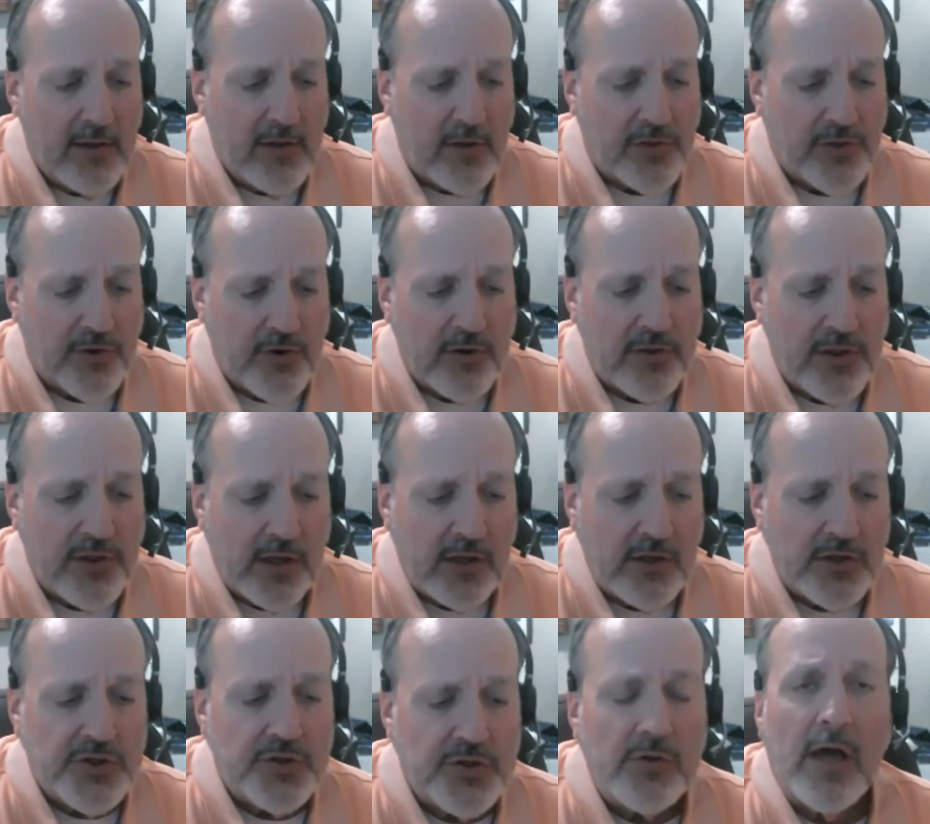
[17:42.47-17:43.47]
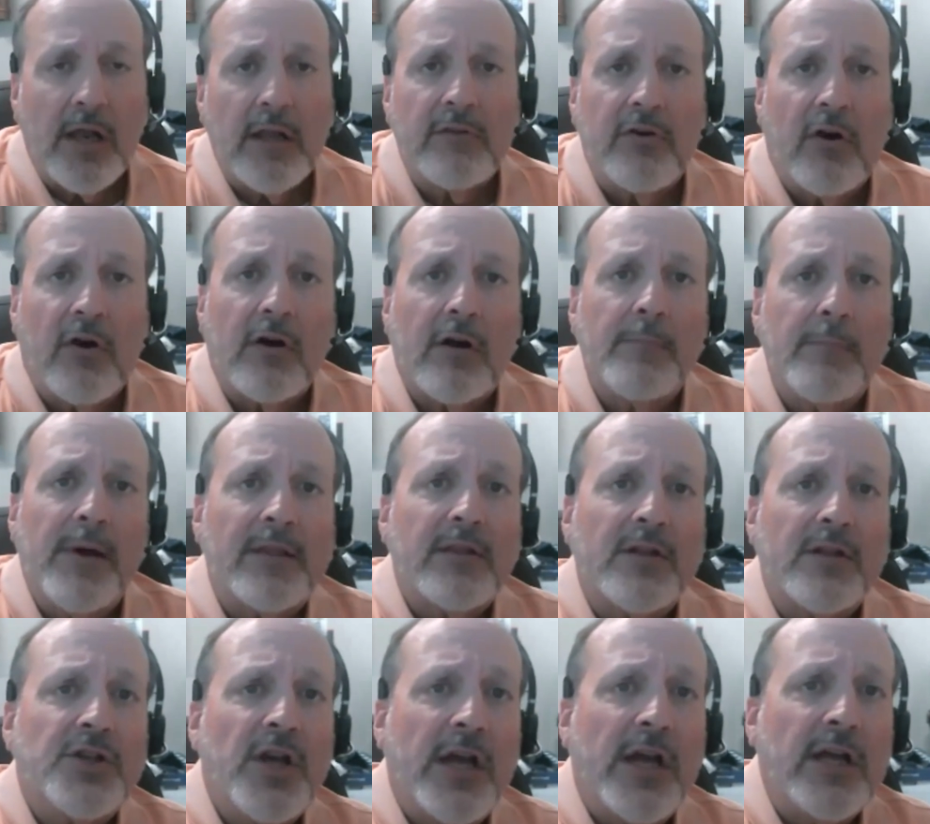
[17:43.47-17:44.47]
The third thing is you got to talk about
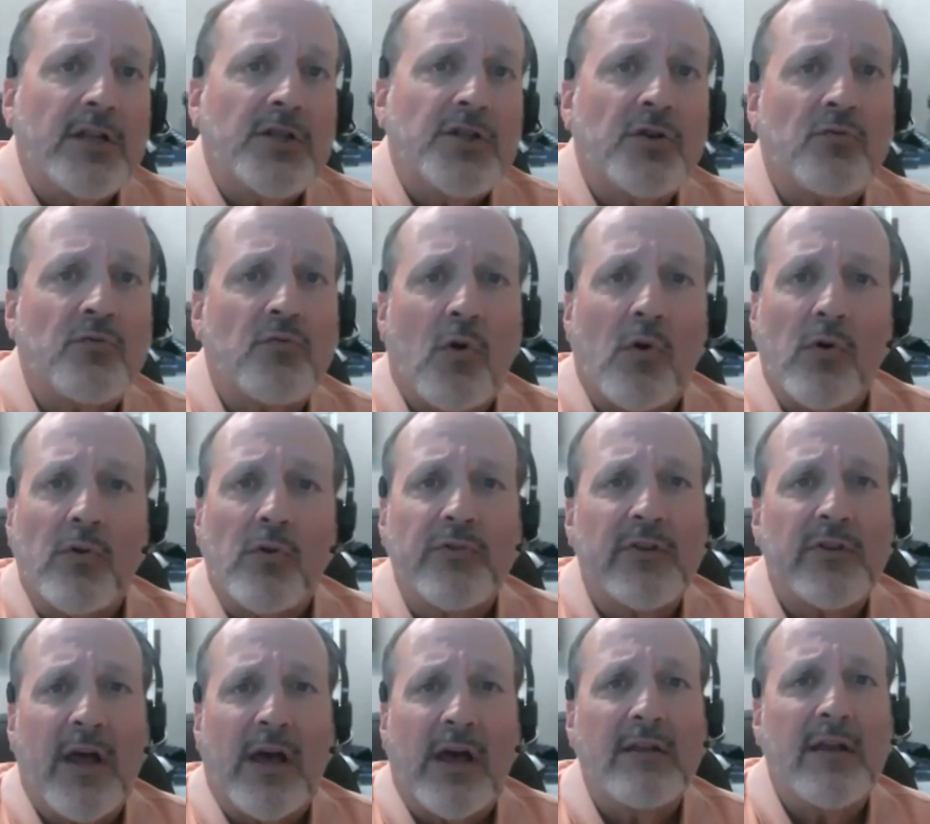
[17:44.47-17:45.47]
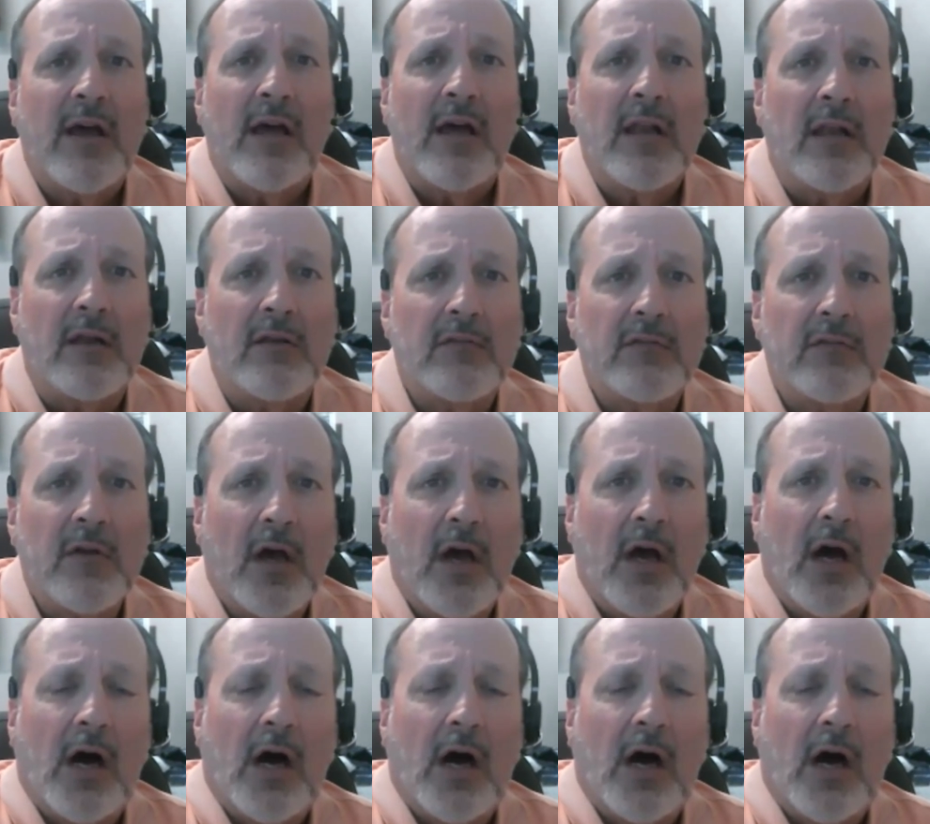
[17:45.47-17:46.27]
the change in roles and identities.